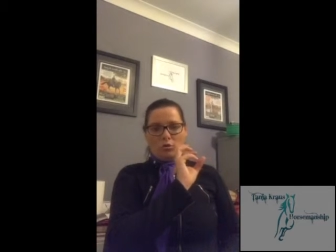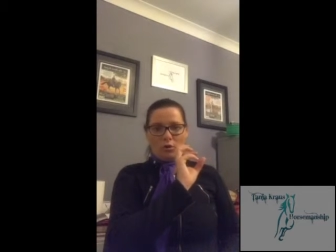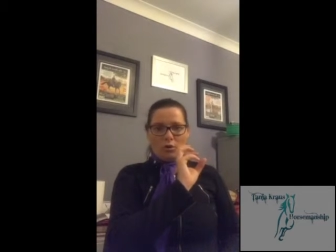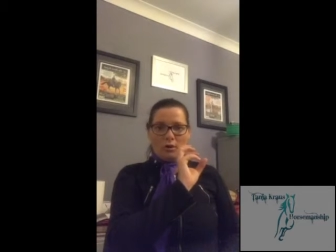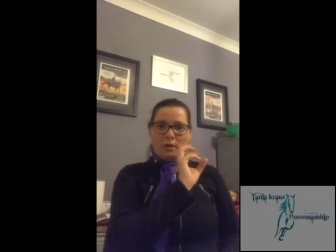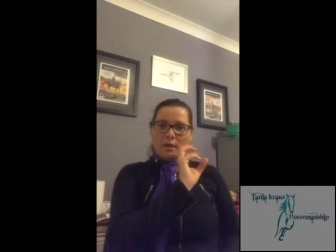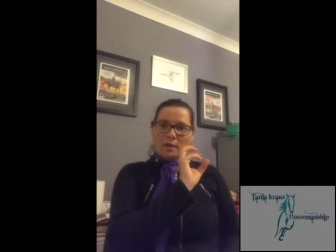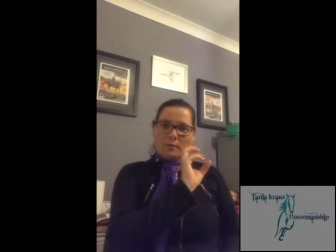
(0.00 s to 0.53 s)

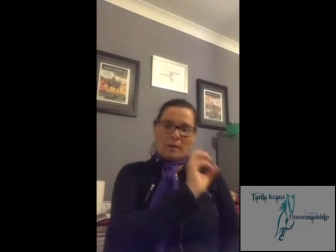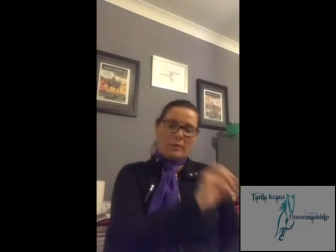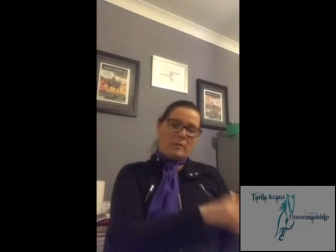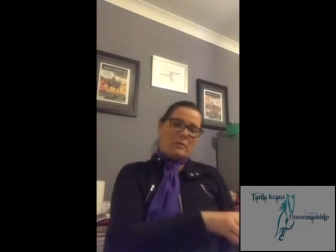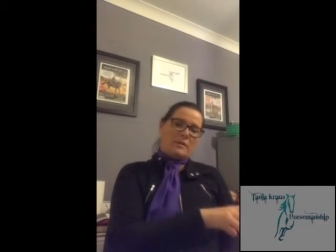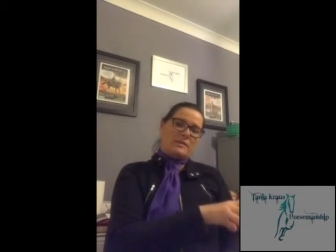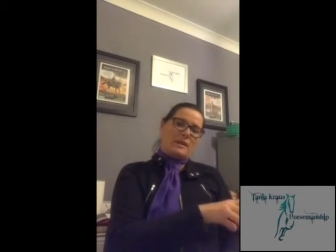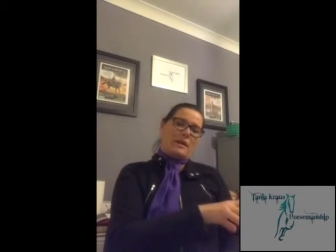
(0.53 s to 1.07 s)
or maybe
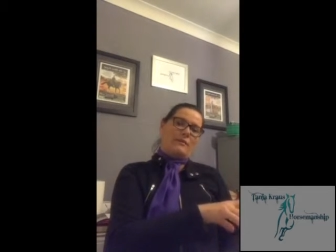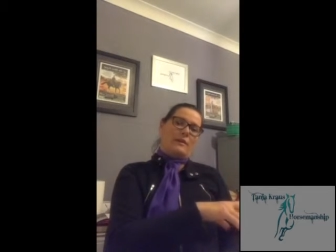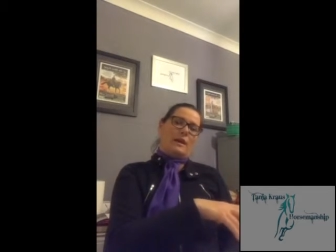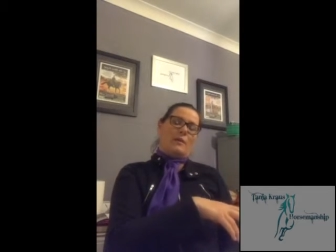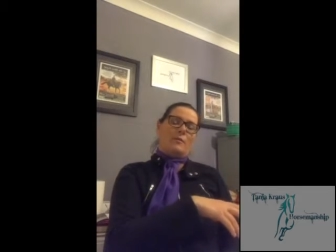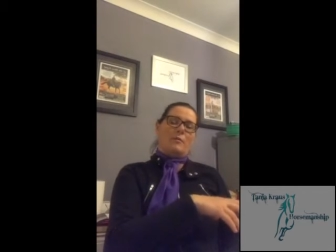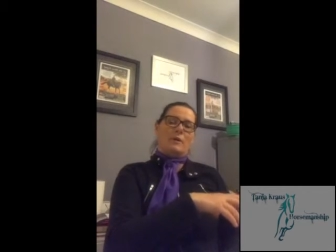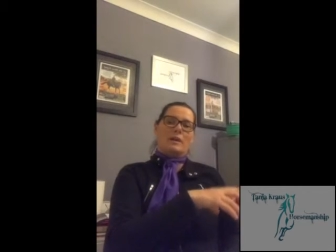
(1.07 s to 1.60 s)
we're saving
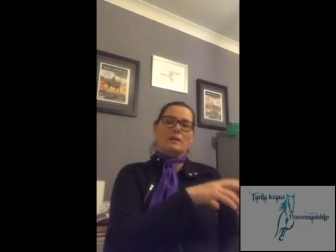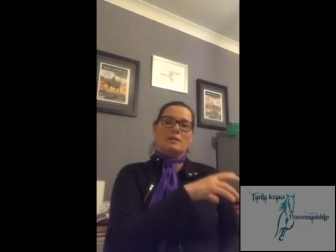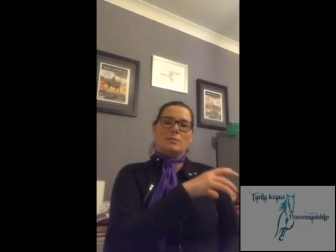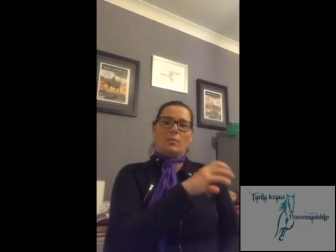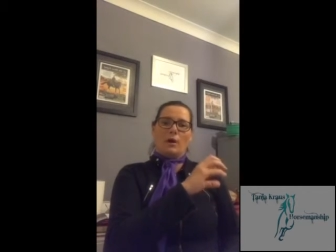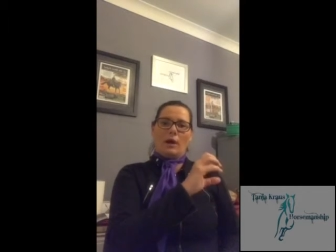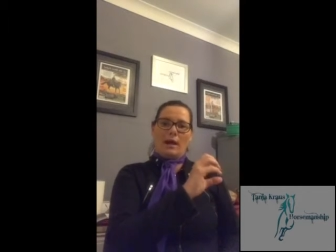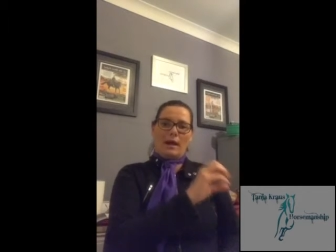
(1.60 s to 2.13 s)
up the money to
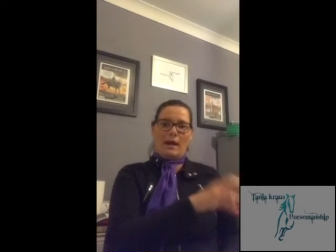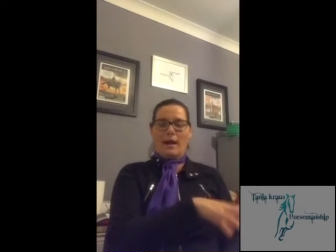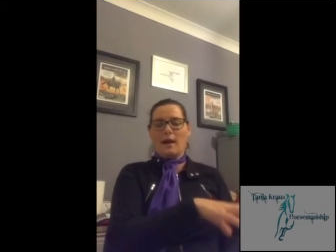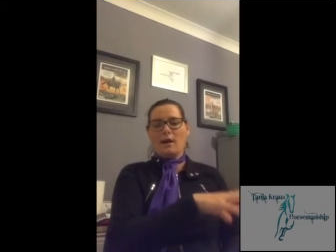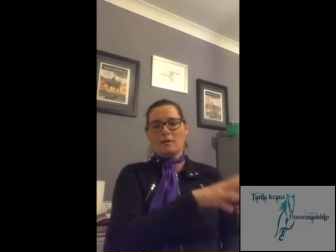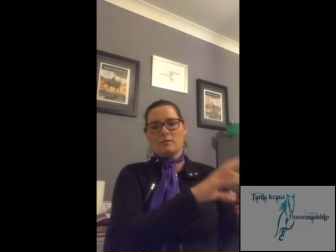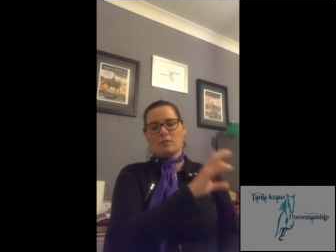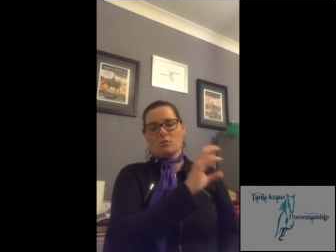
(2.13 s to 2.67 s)
buy a
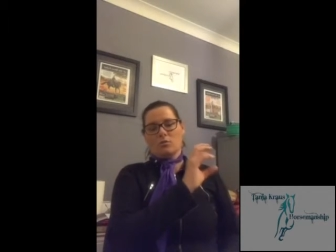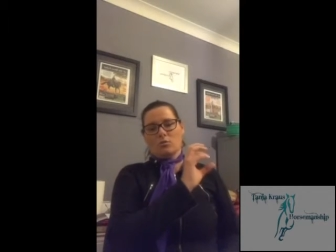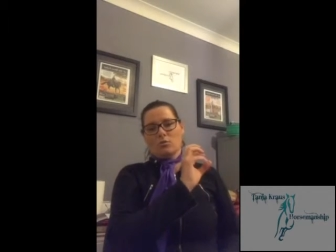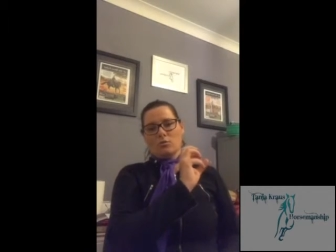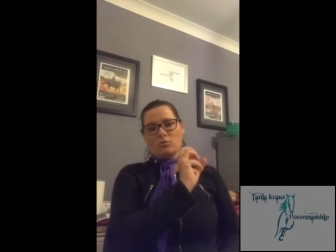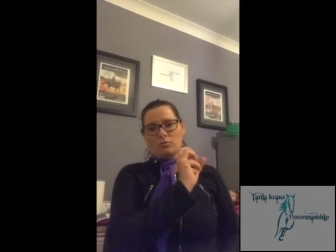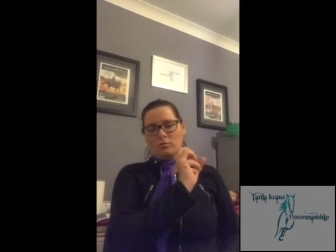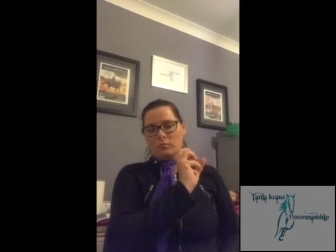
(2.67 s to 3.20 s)
house,
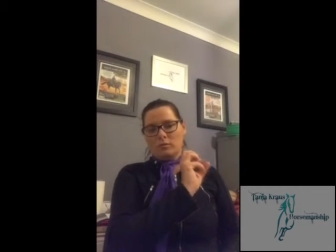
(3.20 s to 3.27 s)
or,